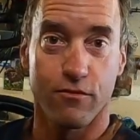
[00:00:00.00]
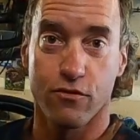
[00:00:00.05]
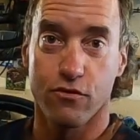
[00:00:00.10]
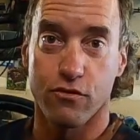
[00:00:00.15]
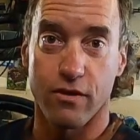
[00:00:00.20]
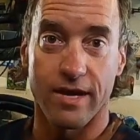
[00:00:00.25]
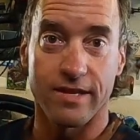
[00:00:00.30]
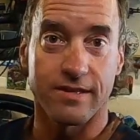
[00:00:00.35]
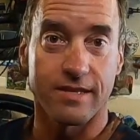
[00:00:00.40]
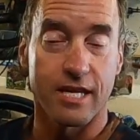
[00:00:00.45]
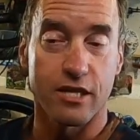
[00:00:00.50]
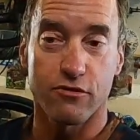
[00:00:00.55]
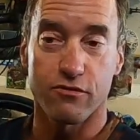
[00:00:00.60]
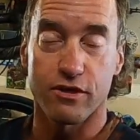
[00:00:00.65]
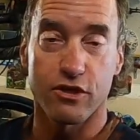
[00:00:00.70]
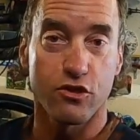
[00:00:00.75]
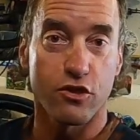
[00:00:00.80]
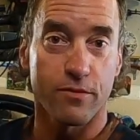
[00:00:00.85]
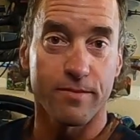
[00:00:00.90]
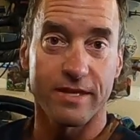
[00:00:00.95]
Great
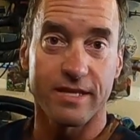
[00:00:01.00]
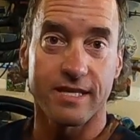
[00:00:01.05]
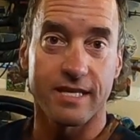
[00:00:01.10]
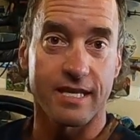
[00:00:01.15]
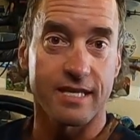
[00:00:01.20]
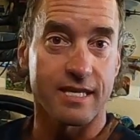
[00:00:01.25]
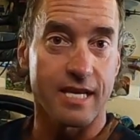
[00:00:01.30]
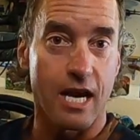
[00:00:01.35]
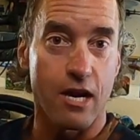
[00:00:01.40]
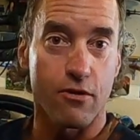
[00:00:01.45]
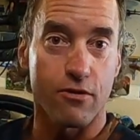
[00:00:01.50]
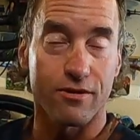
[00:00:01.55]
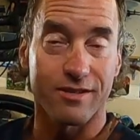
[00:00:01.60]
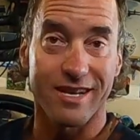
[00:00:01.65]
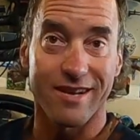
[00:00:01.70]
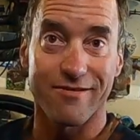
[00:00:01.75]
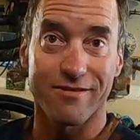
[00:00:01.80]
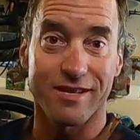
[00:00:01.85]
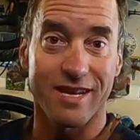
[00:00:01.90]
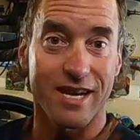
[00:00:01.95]
Century, took me 6 hours.
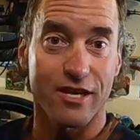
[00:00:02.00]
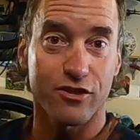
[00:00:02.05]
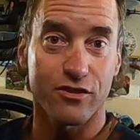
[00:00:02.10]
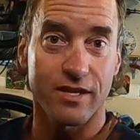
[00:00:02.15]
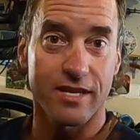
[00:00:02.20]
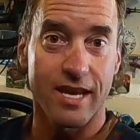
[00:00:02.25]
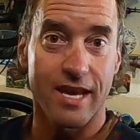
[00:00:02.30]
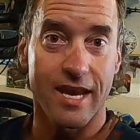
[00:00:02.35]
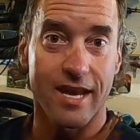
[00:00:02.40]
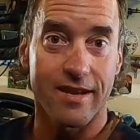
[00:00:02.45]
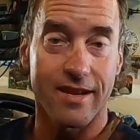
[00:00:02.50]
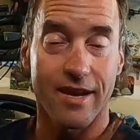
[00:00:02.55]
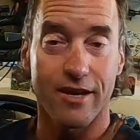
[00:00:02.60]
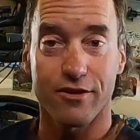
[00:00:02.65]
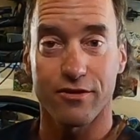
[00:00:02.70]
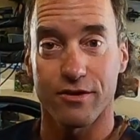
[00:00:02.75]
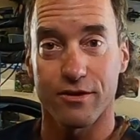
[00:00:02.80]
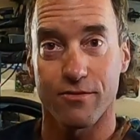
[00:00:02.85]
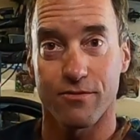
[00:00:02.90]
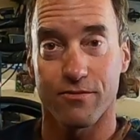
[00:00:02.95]
I was
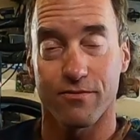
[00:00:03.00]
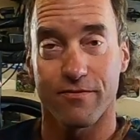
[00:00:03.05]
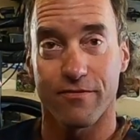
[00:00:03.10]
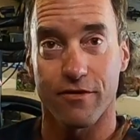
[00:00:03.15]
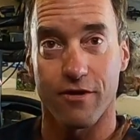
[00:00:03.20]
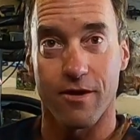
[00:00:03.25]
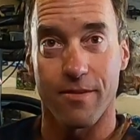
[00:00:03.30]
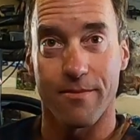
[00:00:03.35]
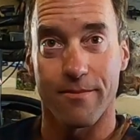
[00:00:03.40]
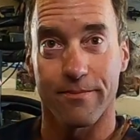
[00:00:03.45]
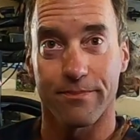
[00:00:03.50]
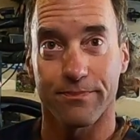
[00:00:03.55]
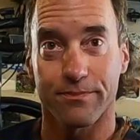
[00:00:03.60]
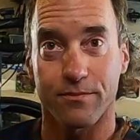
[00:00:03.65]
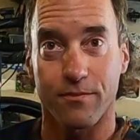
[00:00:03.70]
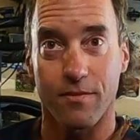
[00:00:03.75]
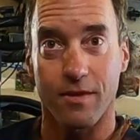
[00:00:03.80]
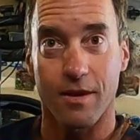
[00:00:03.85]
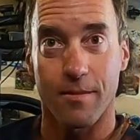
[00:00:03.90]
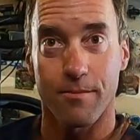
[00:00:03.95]
actually from
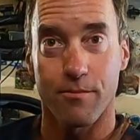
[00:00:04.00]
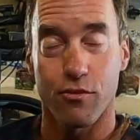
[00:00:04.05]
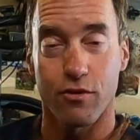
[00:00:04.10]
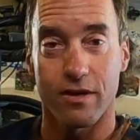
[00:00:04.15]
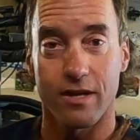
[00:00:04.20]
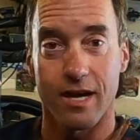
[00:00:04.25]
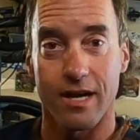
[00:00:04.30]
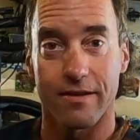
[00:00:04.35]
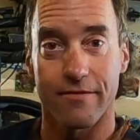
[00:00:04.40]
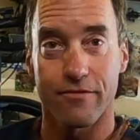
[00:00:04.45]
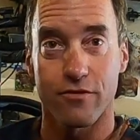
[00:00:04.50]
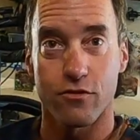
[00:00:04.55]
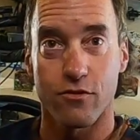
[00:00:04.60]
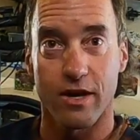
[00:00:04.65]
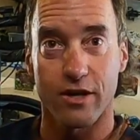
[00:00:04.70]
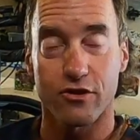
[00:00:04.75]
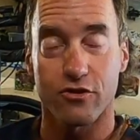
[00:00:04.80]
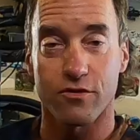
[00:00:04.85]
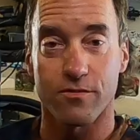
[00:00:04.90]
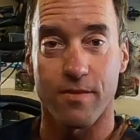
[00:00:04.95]
putting on a few
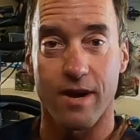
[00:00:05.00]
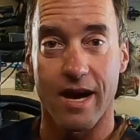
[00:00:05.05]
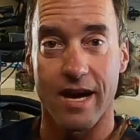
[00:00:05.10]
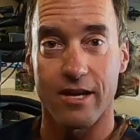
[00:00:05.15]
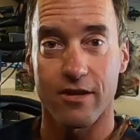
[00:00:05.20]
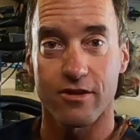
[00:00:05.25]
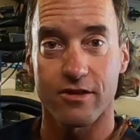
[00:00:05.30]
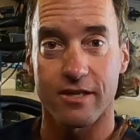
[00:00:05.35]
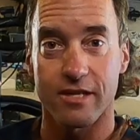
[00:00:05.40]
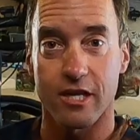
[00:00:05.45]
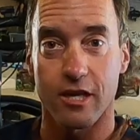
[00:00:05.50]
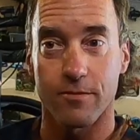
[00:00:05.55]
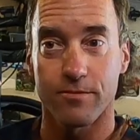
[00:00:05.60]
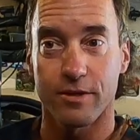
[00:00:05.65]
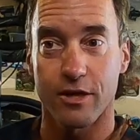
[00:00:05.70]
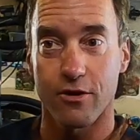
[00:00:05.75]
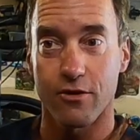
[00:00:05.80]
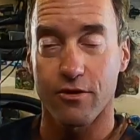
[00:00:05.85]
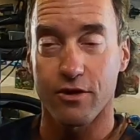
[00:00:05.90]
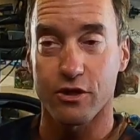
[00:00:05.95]
extra miles, it helped
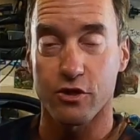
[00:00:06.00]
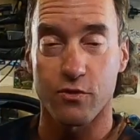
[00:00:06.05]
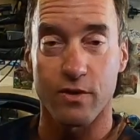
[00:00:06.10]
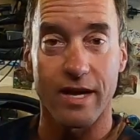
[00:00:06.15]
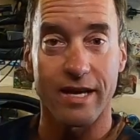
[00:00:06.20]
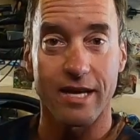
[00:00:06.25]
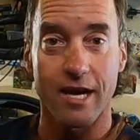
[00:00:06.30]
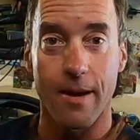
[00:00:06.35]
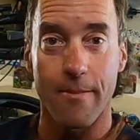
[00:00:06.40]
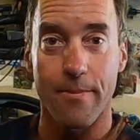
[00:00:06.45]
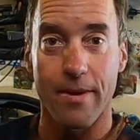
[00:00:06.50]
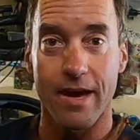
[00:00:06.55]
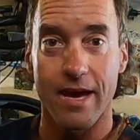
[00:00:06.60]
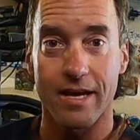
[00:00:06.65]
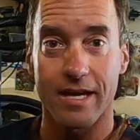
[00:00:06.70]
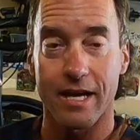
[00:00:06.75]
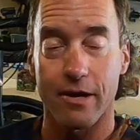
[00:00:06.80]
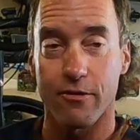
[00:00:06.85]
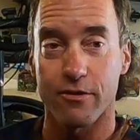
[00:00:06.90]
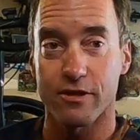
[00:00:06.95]
out, because when I got
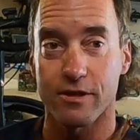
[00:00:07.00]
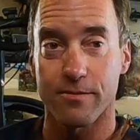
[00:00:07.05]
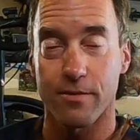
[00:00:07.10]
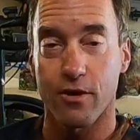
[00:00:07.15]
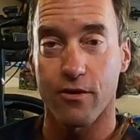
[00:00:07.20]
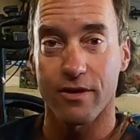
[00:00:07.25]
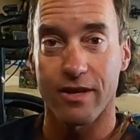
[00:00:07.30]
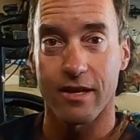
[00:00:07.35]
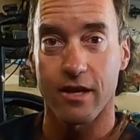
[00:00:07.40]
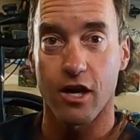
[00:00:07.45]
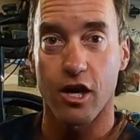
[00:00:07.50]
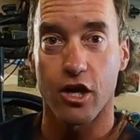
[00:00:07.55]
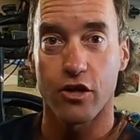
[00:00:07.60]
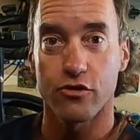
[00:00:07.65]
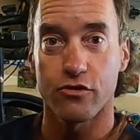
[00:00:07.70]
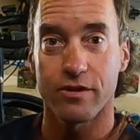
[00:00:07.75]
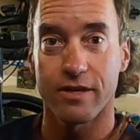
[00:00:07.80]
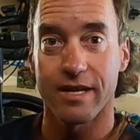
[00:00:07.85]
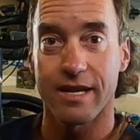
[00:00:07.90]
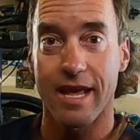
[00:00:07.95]
back I was about at
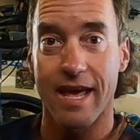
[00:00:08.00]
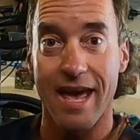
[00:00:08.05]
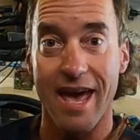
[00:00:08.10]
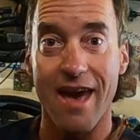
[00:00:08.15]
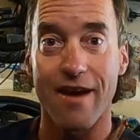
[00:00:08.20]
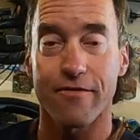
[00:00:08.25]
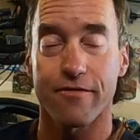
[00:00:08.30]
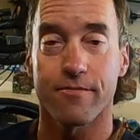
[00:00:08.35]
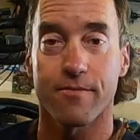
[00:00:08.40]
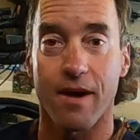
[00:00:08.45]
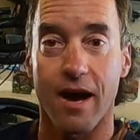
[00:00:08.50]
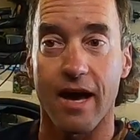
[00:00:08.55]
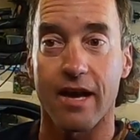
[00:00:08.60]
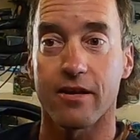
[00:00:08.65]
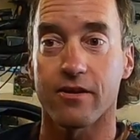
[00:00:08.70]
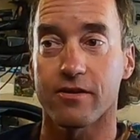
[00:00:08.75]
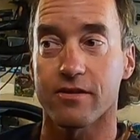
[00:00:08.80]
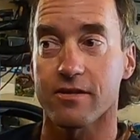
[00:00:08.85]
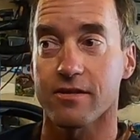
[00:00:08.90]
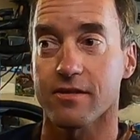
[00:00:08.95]
100.5
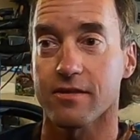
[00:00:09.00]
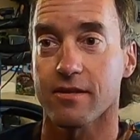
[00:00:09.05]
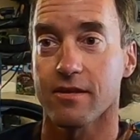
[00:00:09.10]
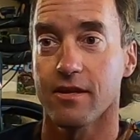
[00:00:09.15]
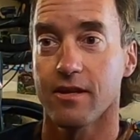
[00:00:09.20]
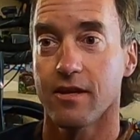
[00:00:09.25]
miles.